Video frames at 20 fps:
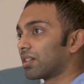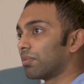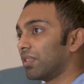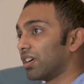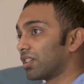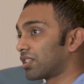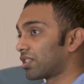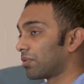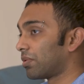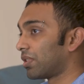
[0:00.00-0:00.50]
a
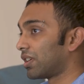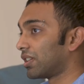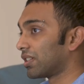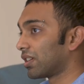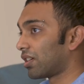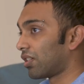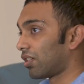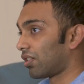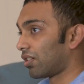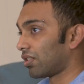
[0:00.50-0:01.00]
commercial
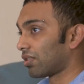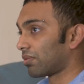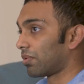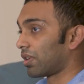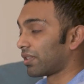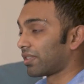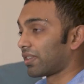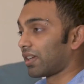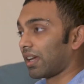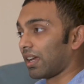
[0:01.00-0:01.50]
one called
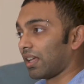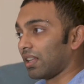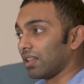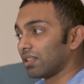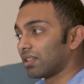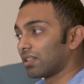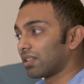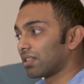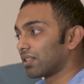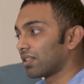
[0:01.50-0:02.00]
What the
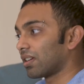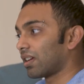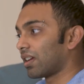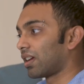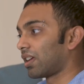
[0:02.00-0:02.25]
Health,